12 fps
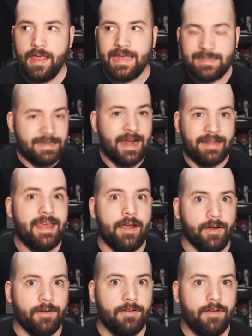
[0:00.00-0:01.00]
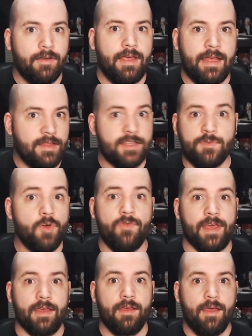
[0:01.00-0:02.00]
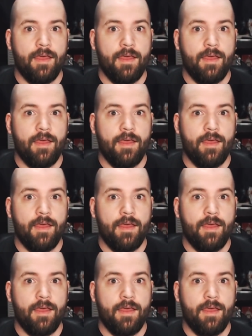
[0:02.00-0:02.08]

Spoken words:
It's not there in this movie.